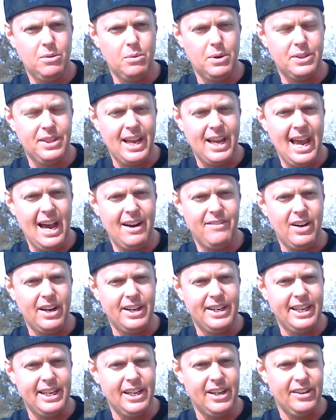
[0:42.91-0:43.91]
What they have
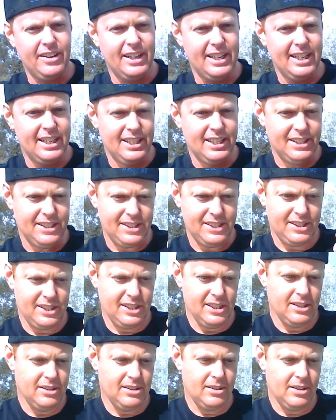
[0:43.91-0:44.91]
on here
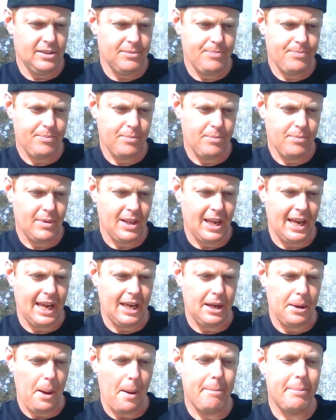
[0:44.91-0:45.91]
is
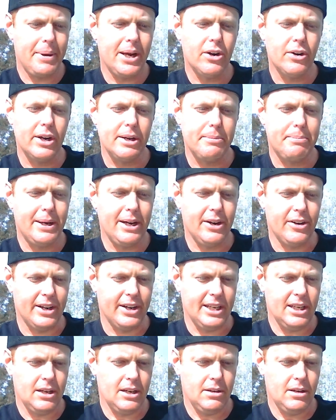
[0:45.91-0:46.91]
a piri
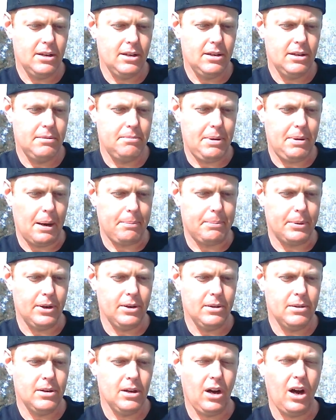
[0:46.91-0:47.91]
piri
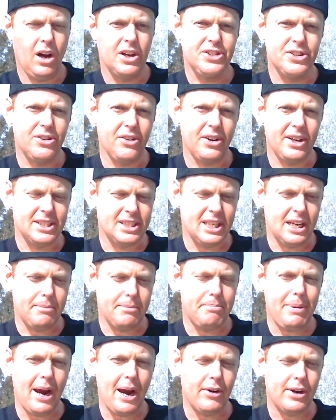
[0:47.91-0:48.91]
pepper, also known as a
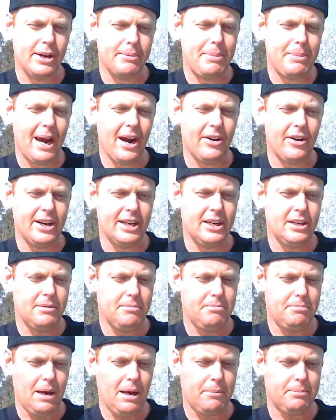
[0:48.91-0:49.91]
peri peri
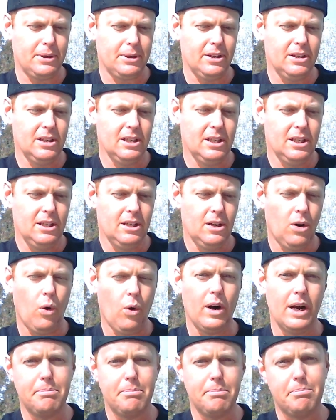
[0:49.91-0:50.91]
pepper,
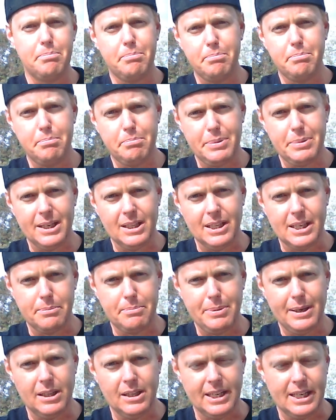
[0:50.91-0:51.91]
or a pili
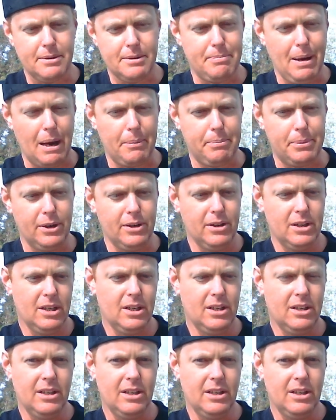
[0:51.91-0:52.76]
pili pepper,